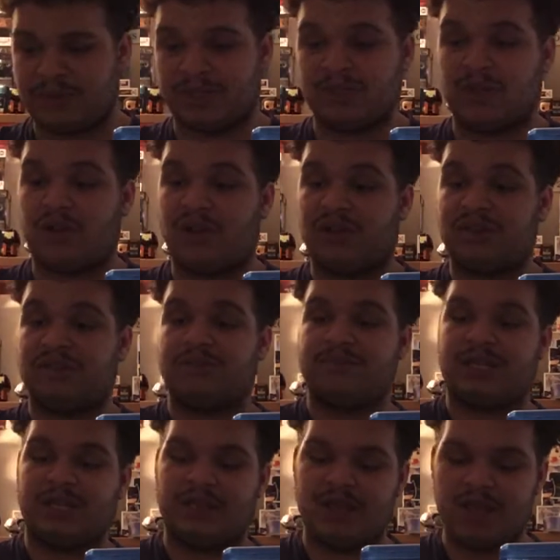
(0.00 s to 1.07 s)
is awesome,
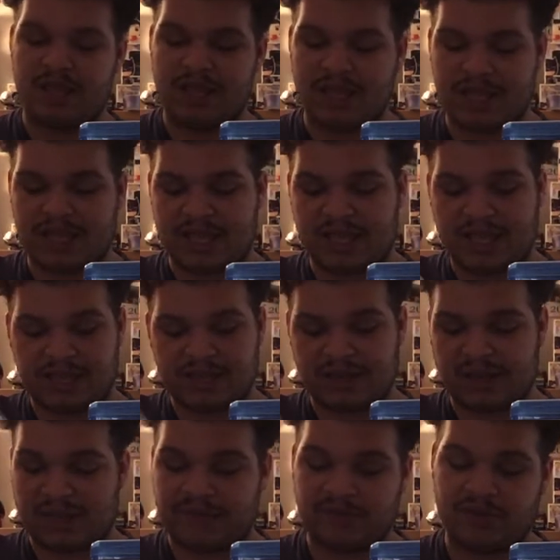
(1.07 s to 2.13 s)
man. And
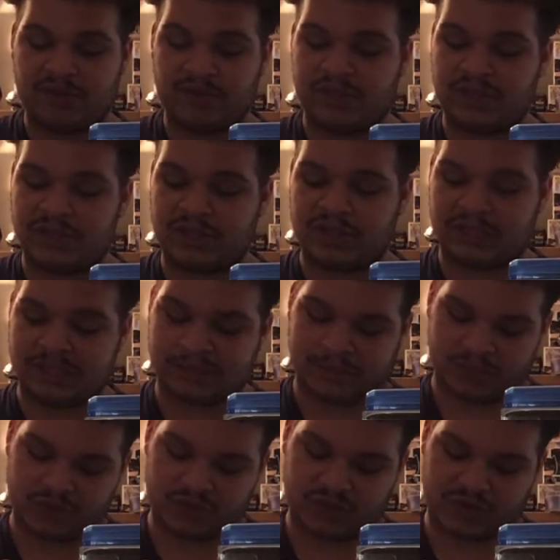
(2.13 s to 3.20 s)
I've heard really good things
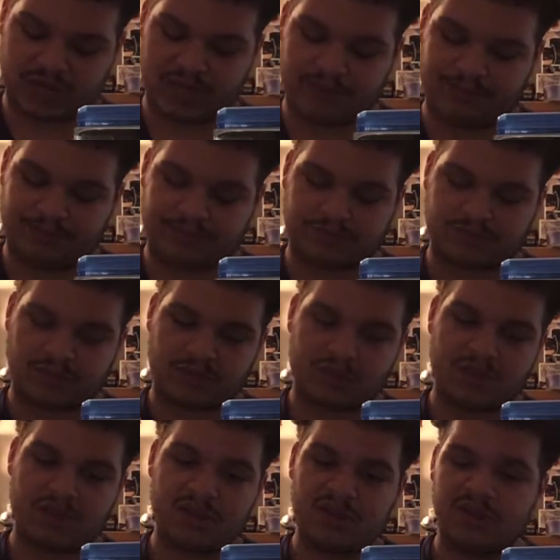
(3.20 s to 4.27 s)
about Dread,
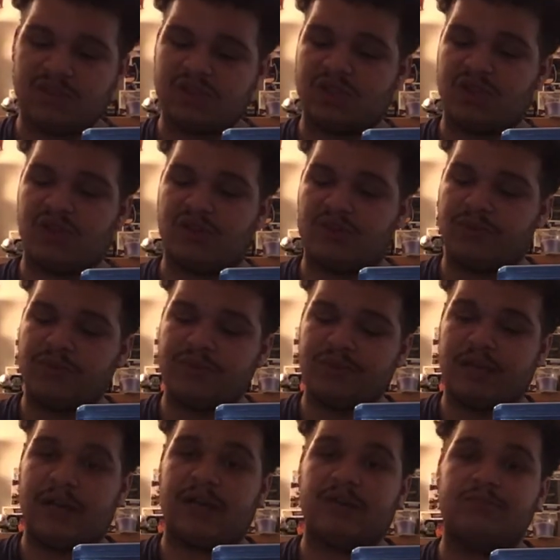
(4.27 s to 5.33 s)
so
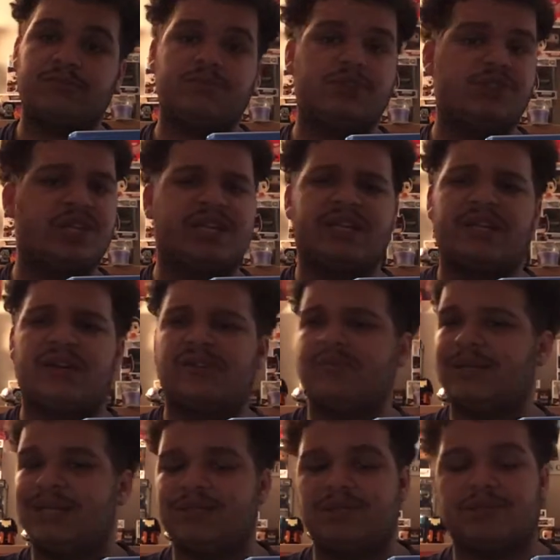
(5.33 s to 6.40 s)
I'll check it out
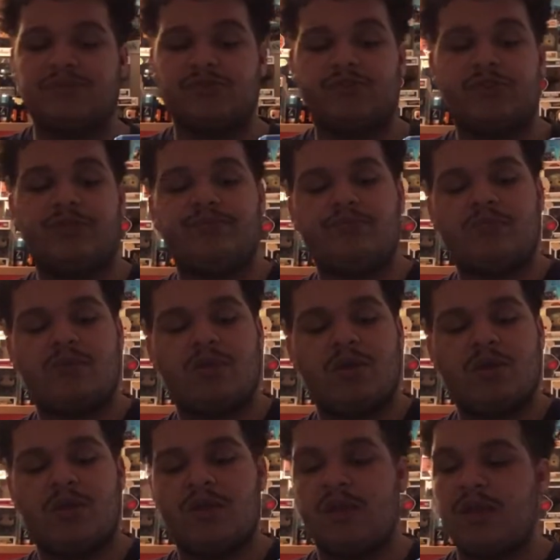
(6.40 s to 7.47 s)
at some point.
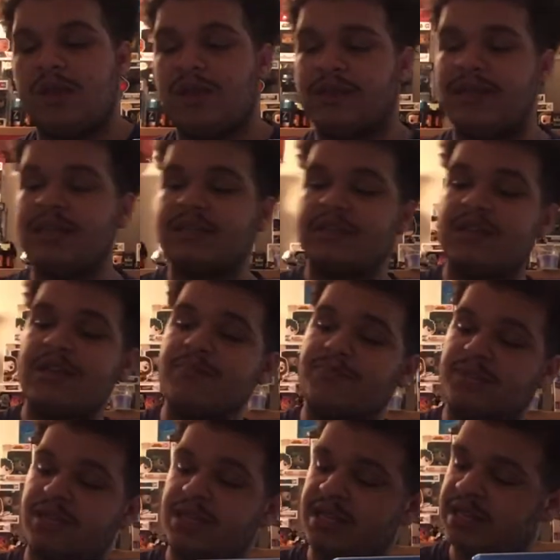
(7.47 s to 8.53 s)
Next up
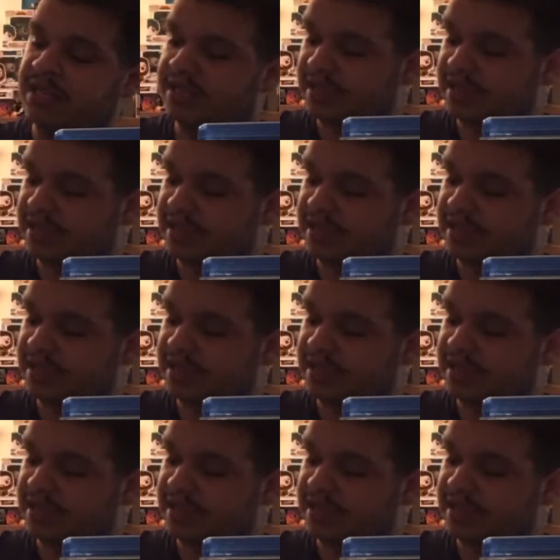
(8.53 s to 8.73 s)
is,